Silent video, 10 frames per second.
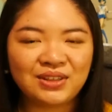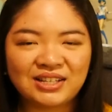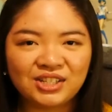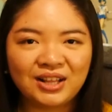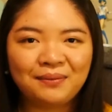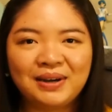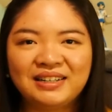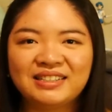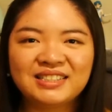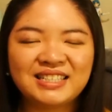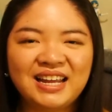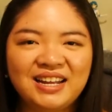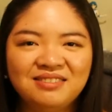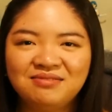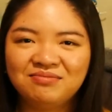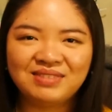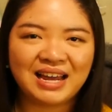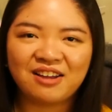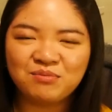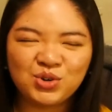that's all I wanted to say, that
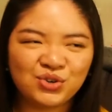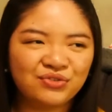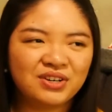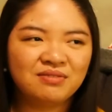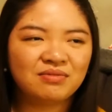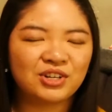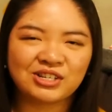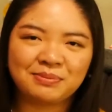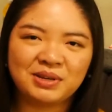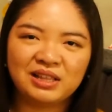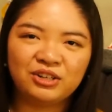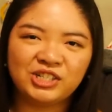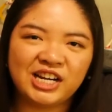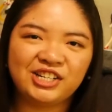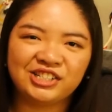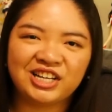I moved. There's gonna be a little change in